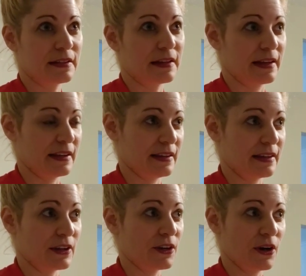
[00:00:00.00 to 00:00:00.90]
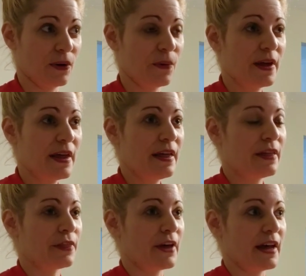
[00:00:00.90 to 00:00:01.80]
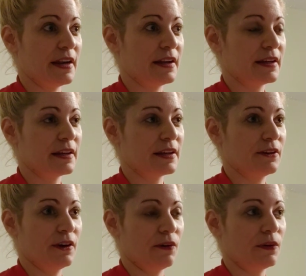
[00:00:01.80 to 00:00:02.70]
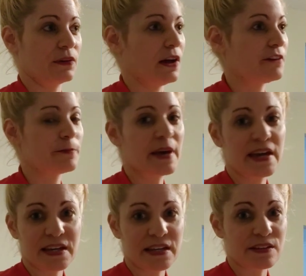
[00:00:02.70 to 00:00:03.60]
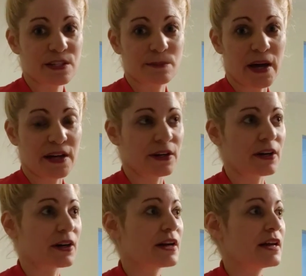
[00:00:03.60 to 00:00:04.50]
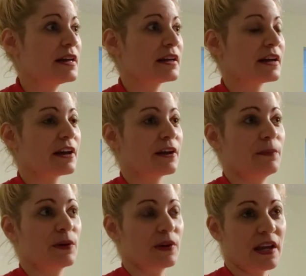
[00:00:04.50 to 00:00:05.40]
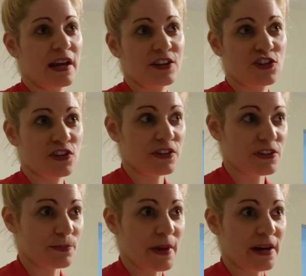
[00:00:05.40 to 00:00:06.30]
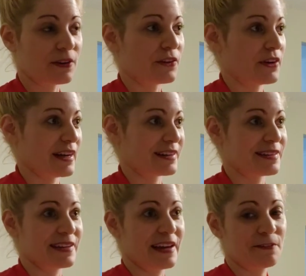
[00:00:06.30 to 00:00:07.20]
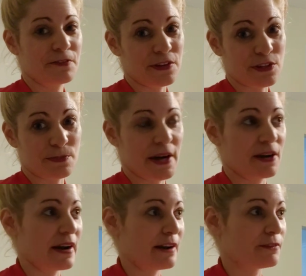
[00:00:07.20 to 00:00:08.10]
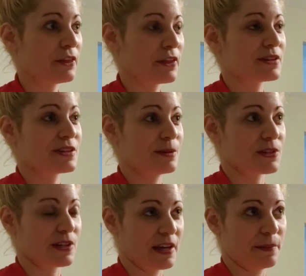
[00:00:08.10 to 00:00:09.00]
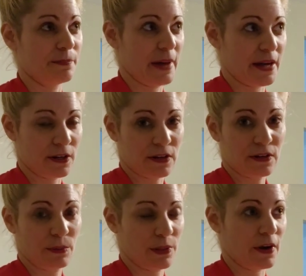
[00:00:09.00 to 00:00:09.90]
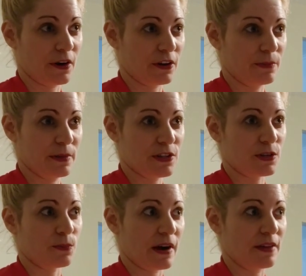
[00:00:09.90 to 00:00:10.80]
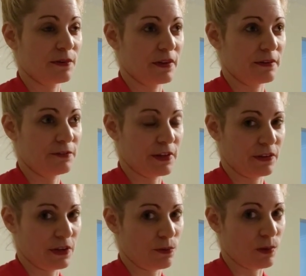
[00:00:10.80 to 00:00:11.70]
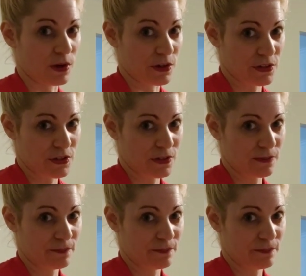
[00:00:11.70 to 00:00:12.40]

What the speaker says: And, then, lovemaking is better, communication is better, the next day feels better. Everything seems to get better with arguments rather than feeling worse.